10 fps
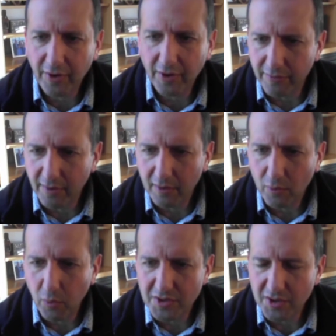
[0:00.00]
there's a
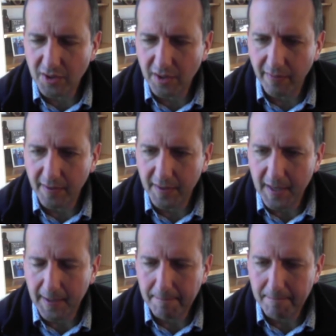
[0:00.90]
question in the
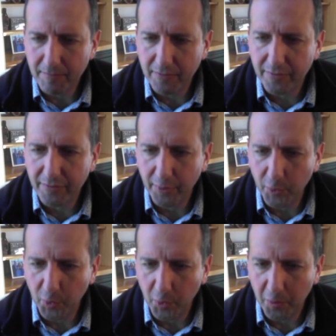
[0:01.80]
um, all right. Zoom.